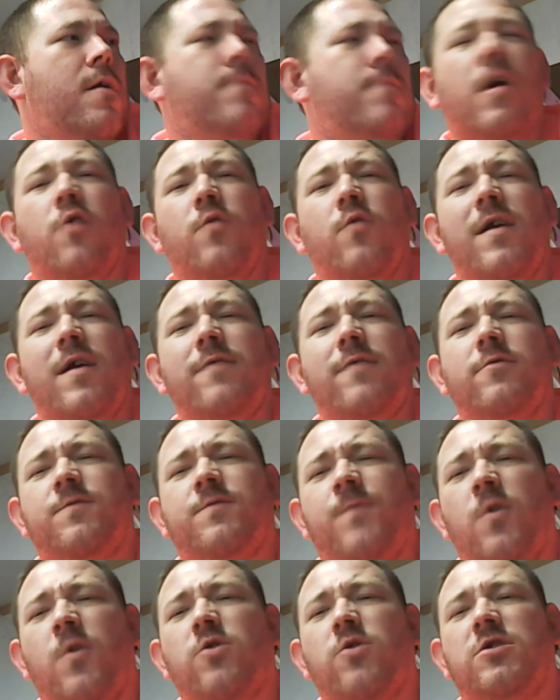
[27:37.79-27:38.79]
But we
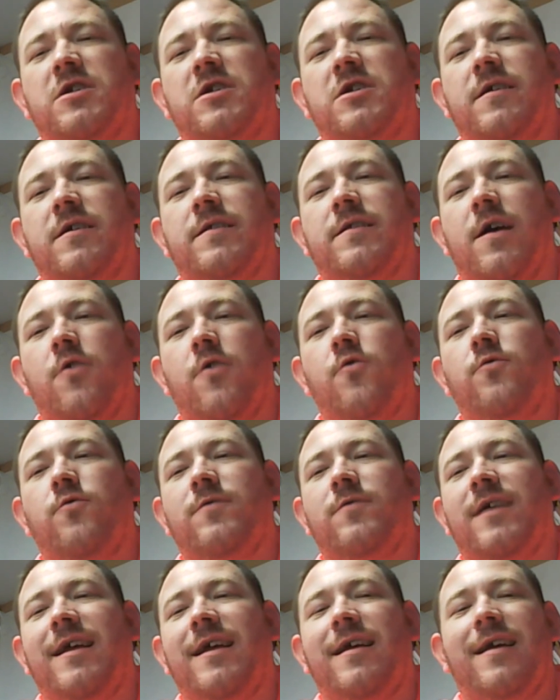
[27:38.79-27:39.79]
was fortunate, though,
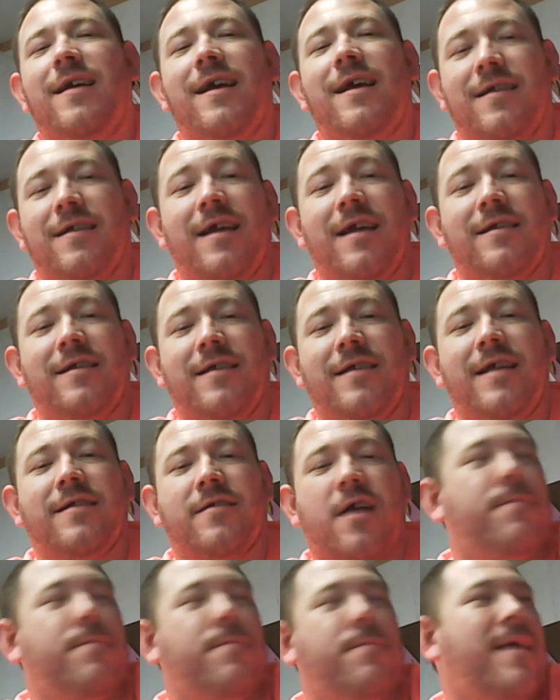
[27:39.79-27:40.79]
that it
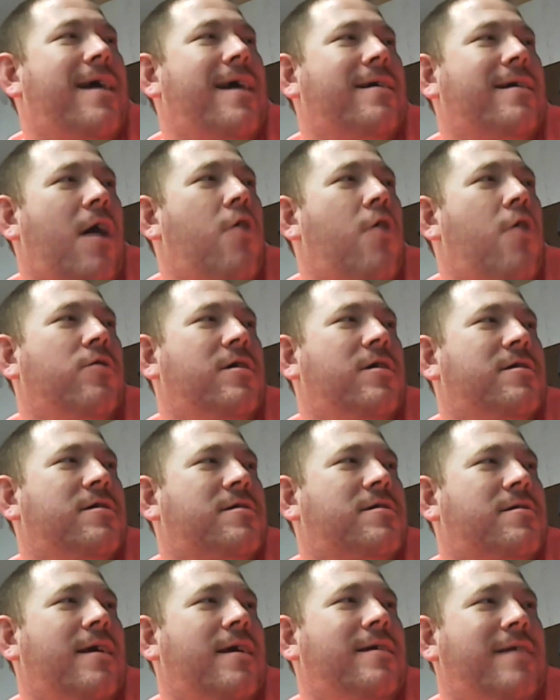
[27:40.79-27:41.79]
didn't come back and haunt
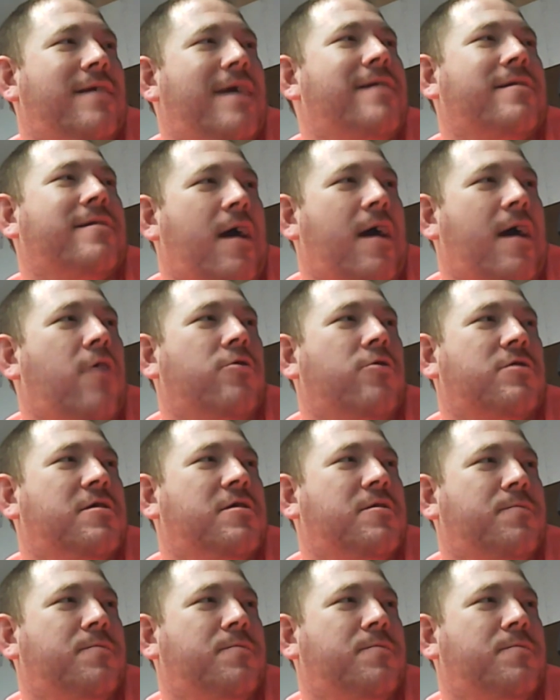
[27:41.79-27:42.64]
us. It didn't cost us.